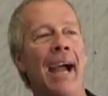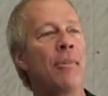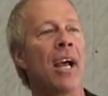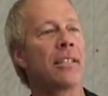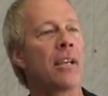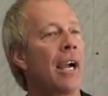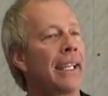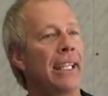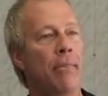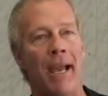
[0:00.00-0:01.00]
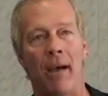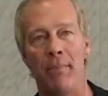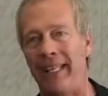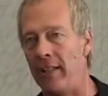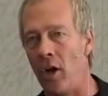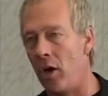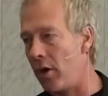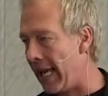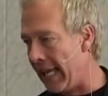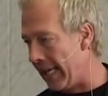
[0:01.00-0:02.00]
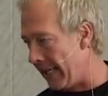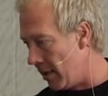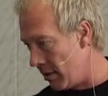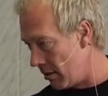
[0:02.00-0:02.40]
I'm not talking about being hard-headed.